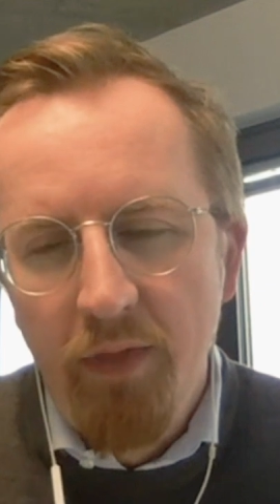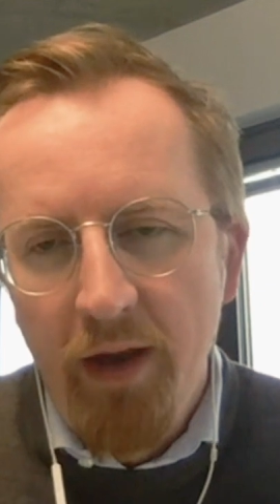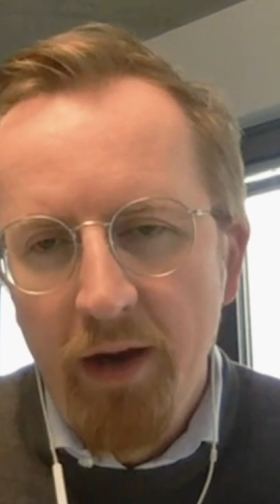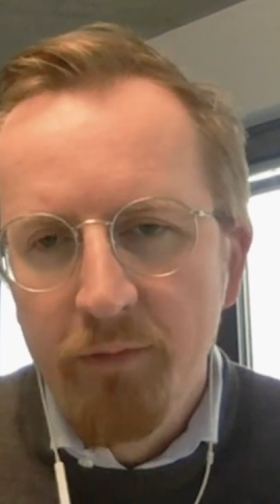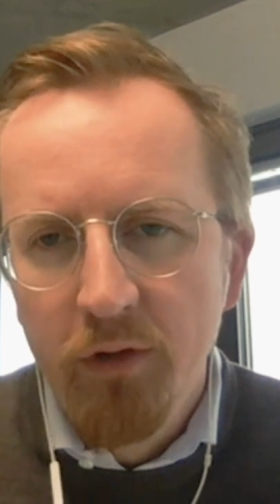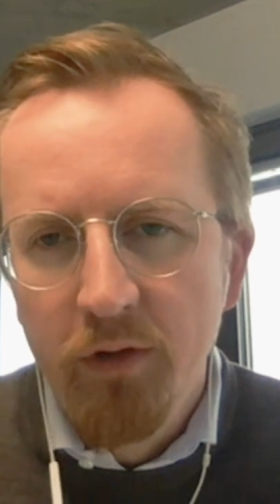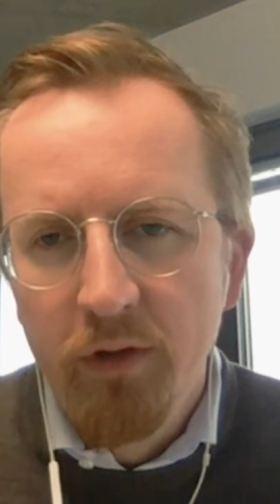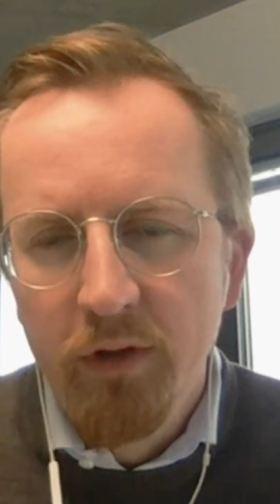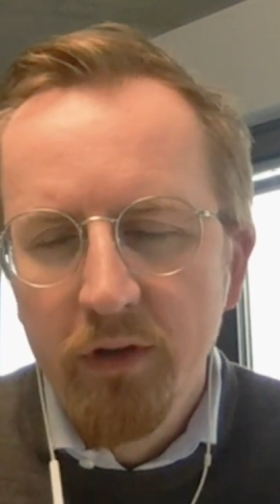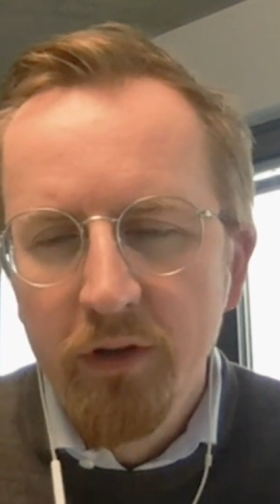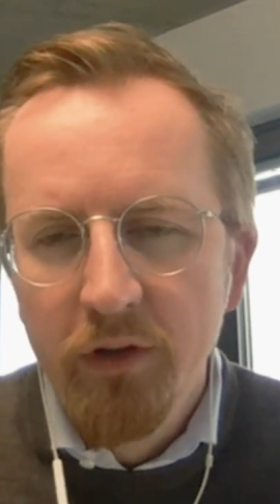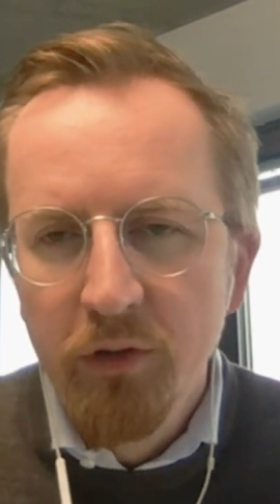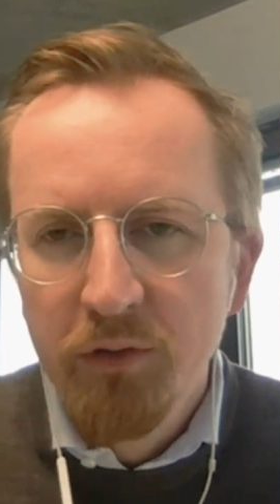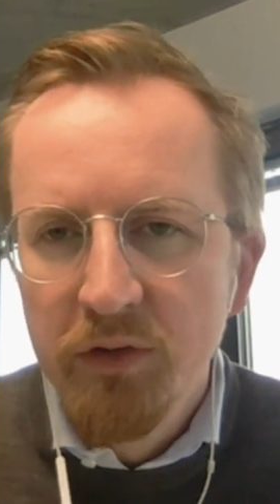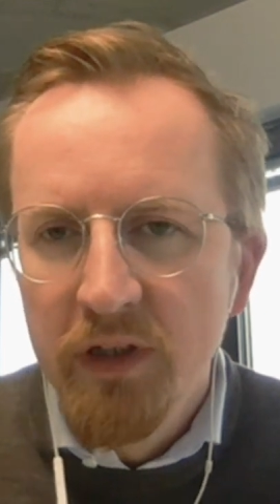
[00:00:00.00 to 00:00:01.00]
Therefore,
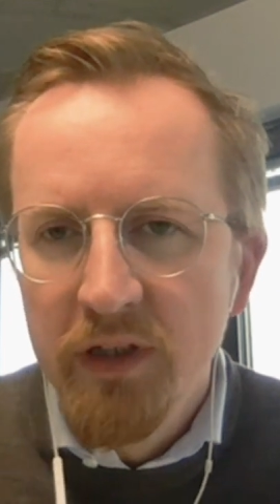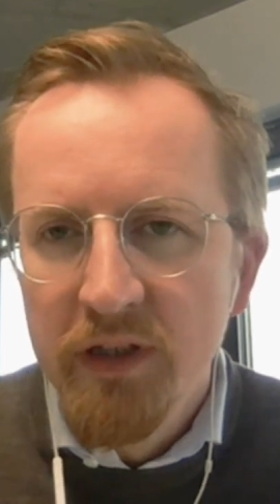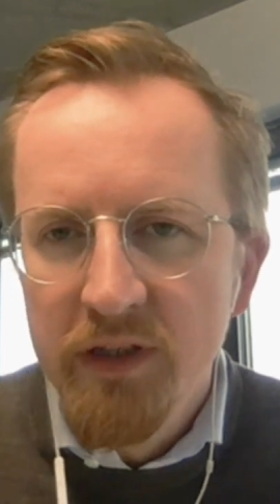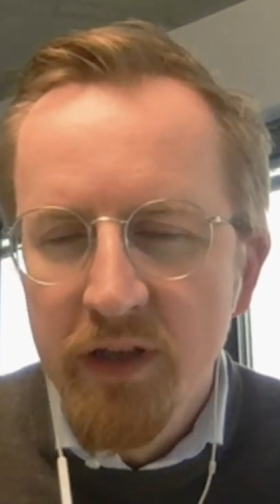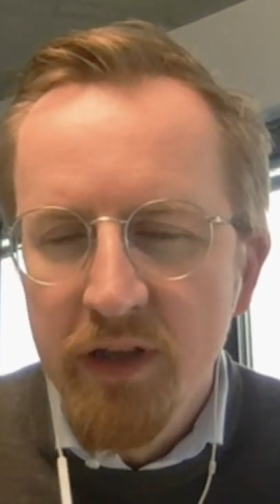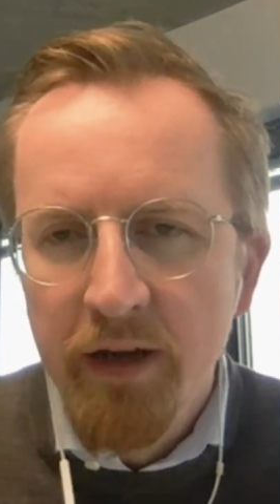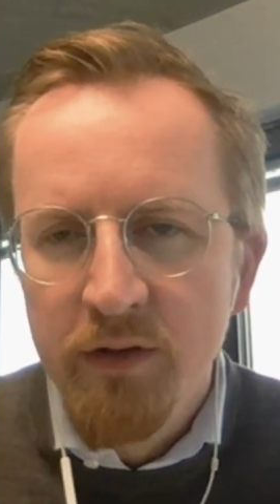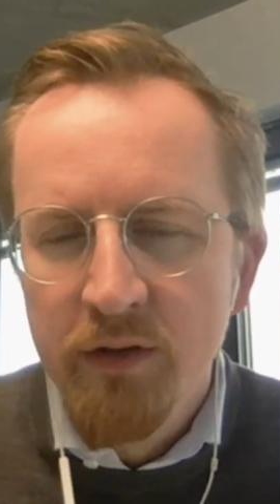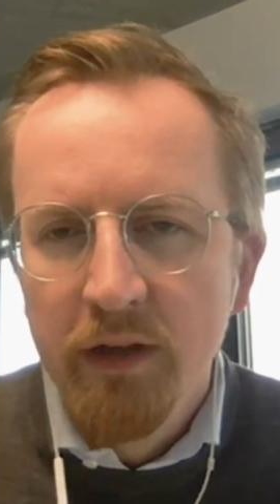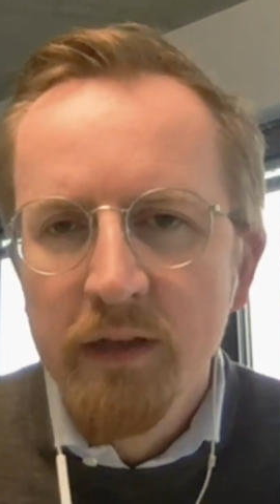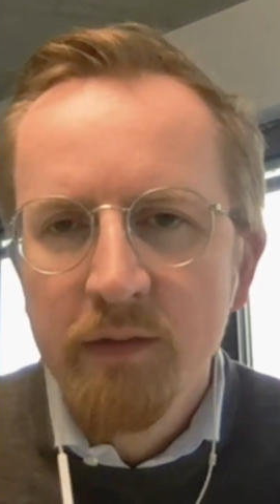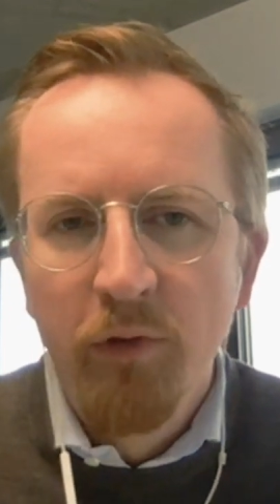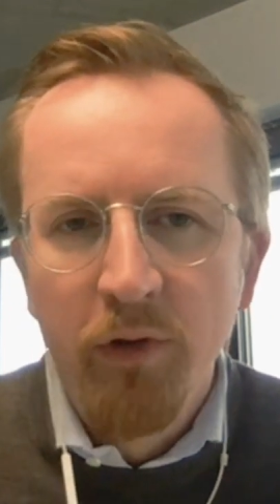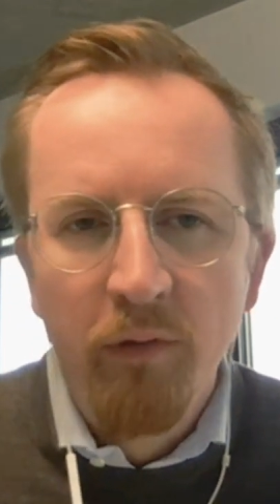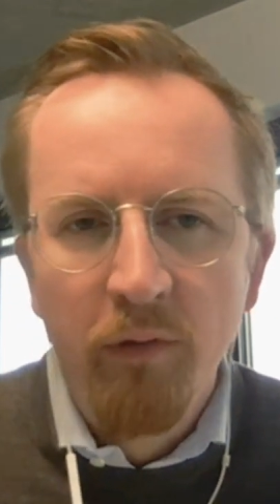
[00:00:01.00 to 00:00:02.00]
utilization
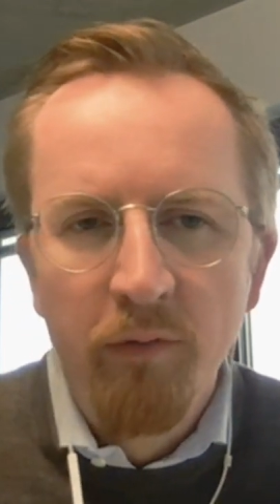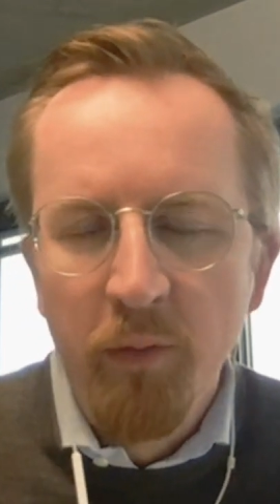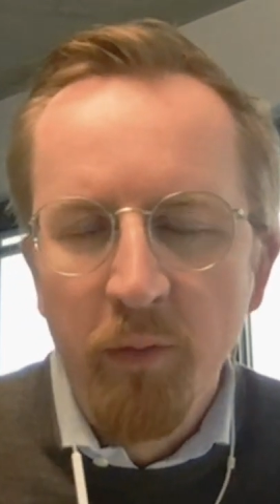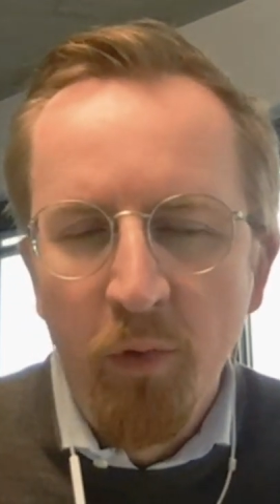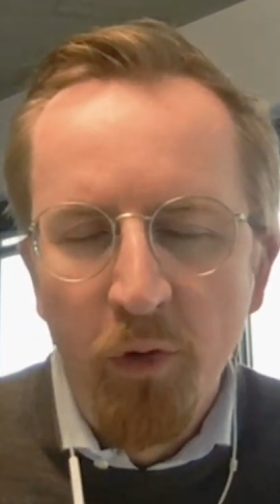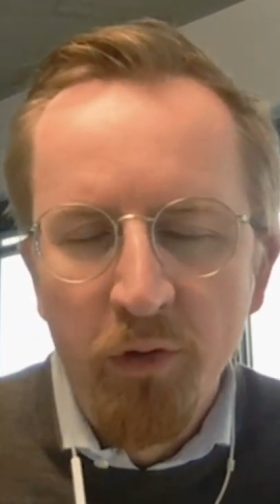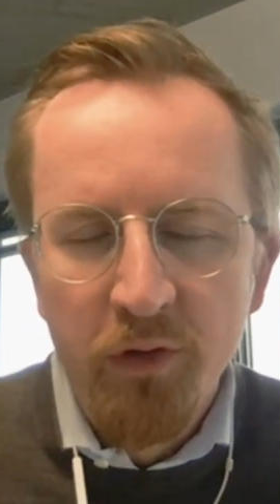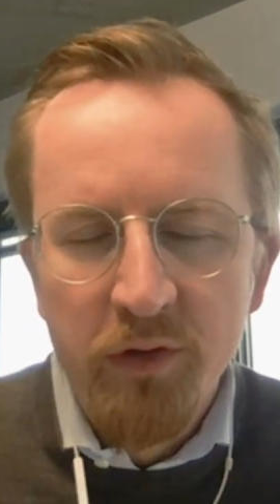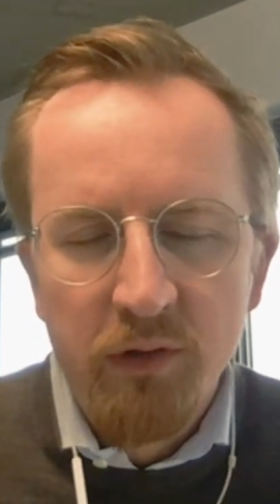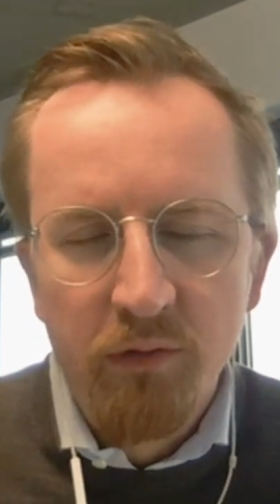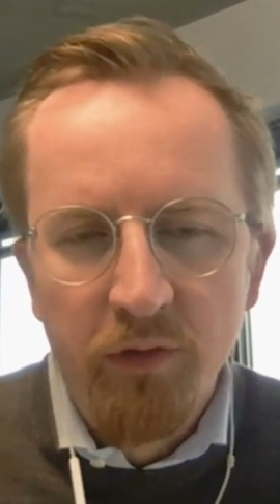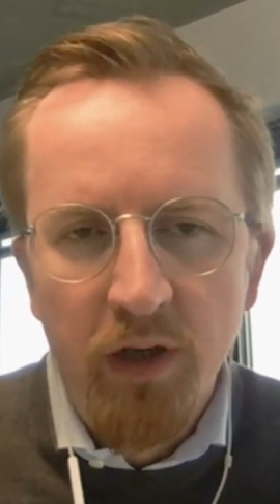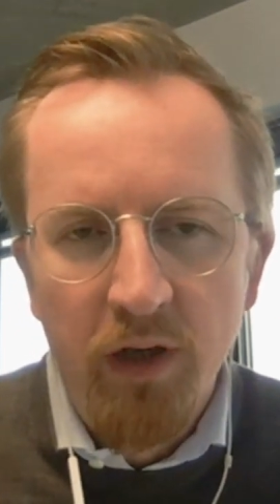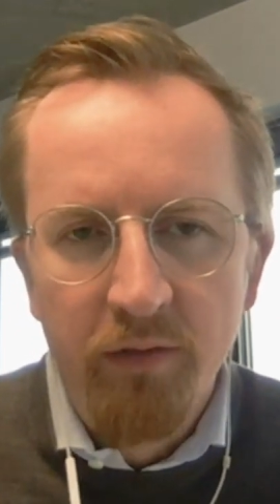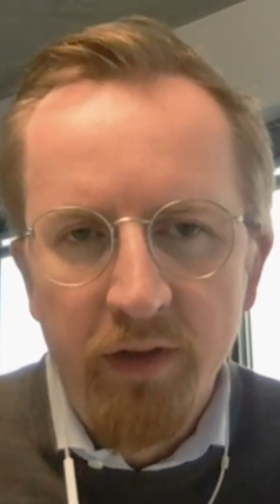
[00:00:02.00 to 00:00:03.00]
is one of the most
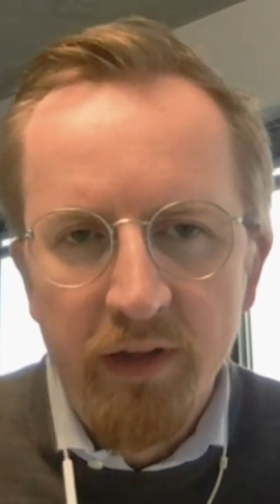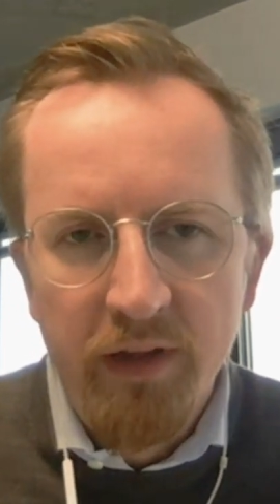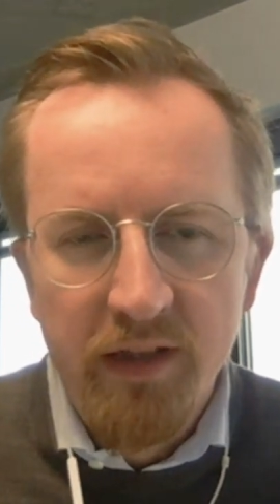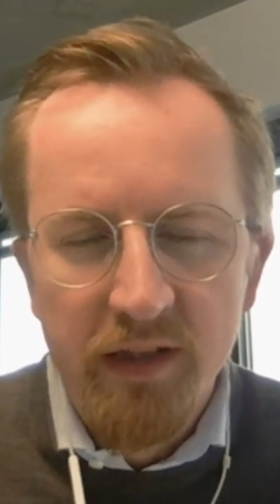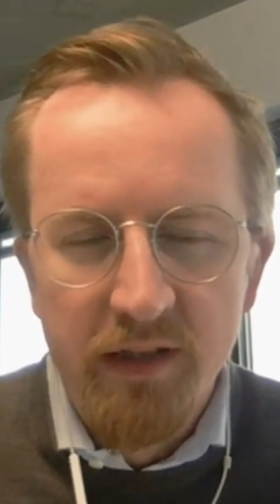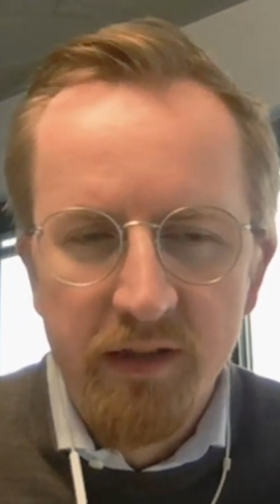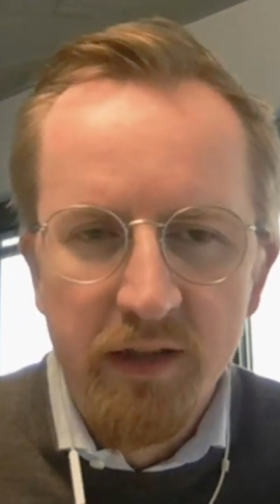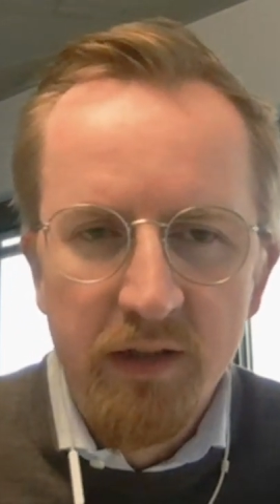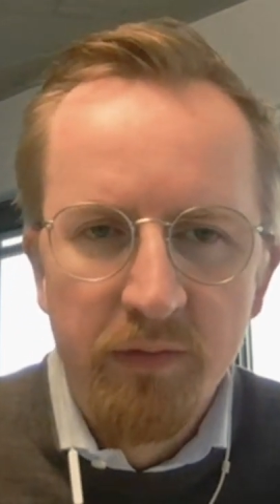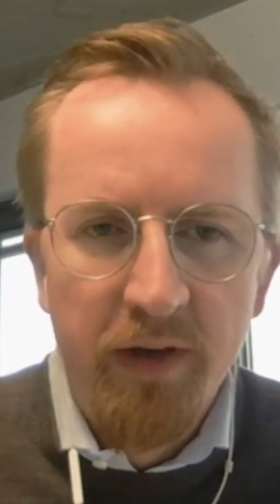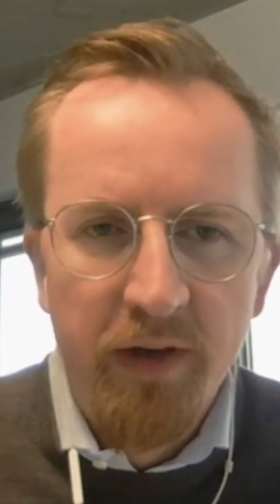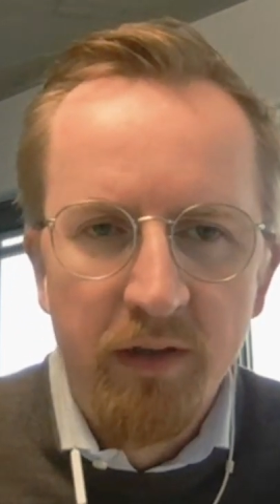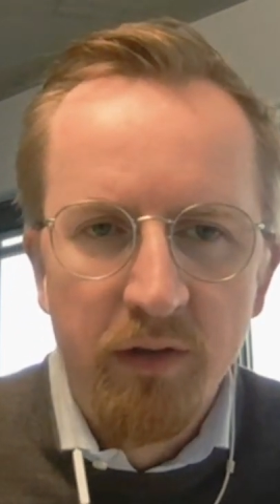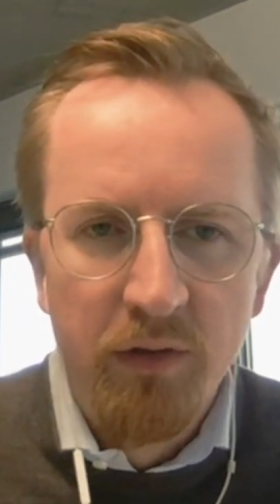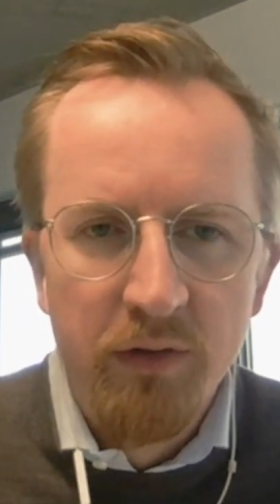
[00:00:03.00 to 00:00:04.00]
relevant success
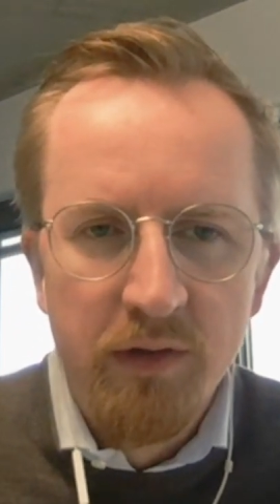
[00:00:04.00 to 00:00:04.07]
factors.